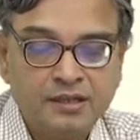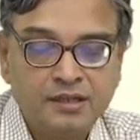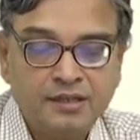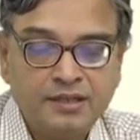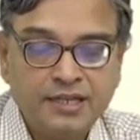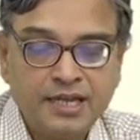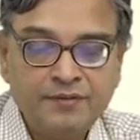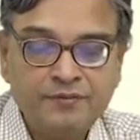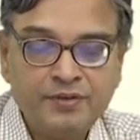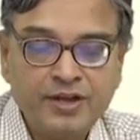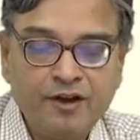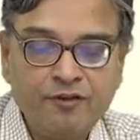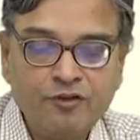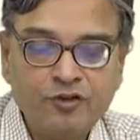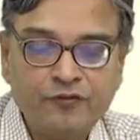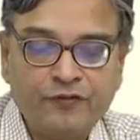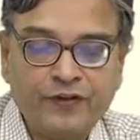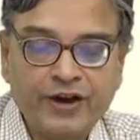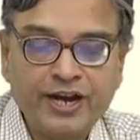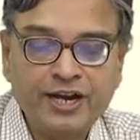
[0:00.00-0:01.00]
Then we have to
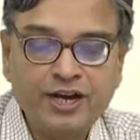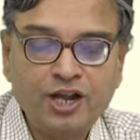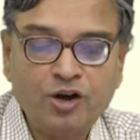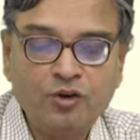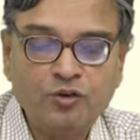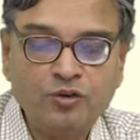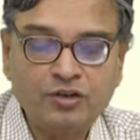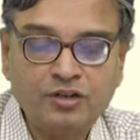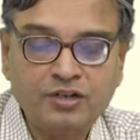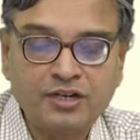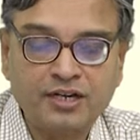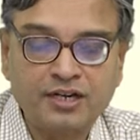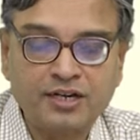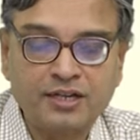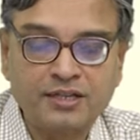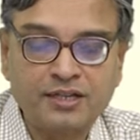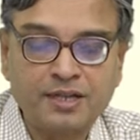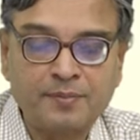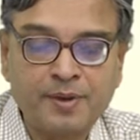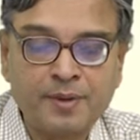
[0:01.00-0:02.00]
find out uh,
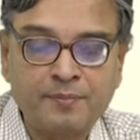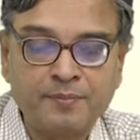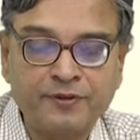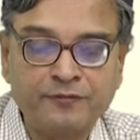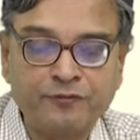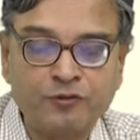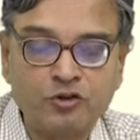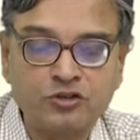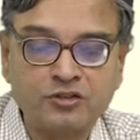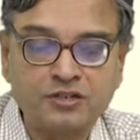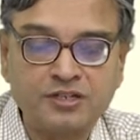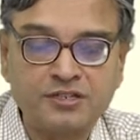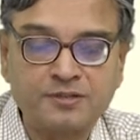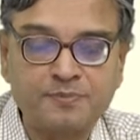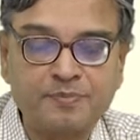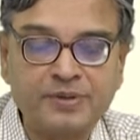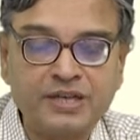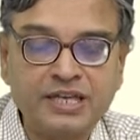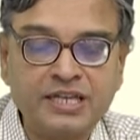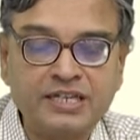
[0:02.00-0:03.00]
the member forces
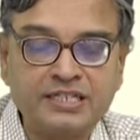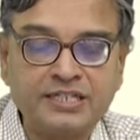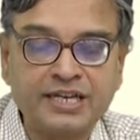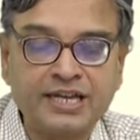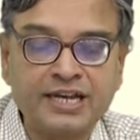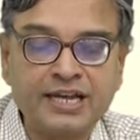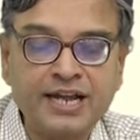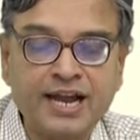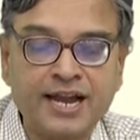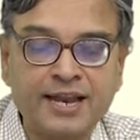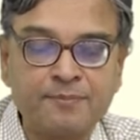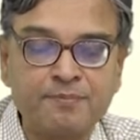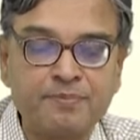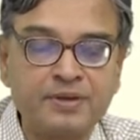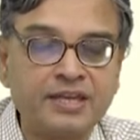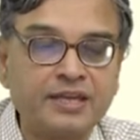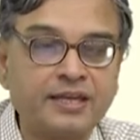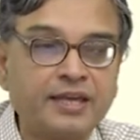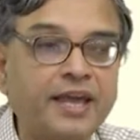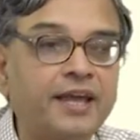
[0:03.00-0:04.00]
B J and
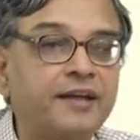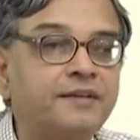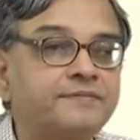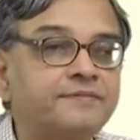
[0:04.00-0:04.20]
B K.